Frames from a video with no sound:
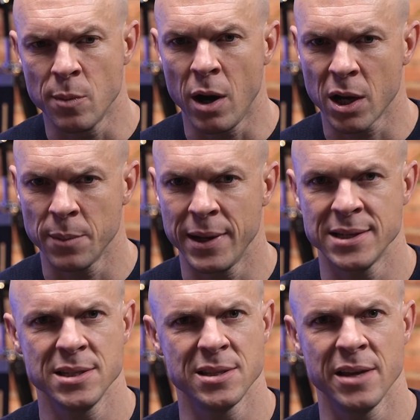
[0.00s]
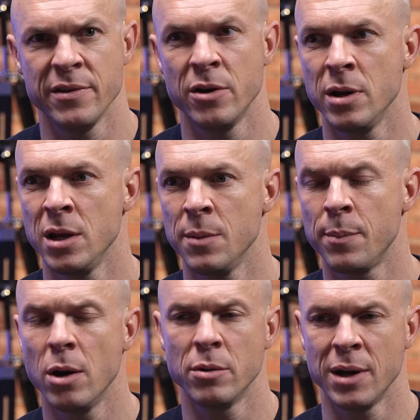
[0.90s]
marketplaces, they're very
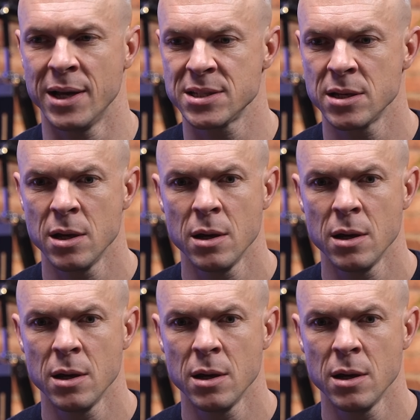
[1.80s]
polarized.